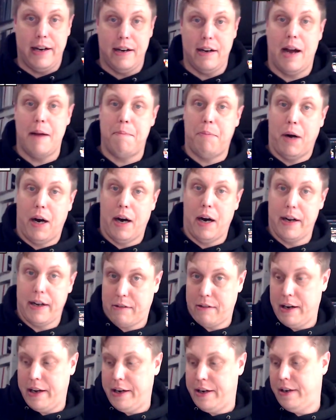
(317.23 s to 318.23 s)
it, I bought it
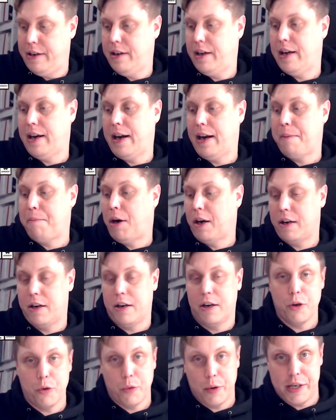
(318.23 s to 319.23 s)
graded, and I bought it
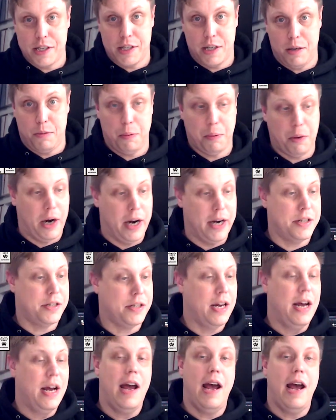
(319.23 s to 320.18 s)
at a reasonable price,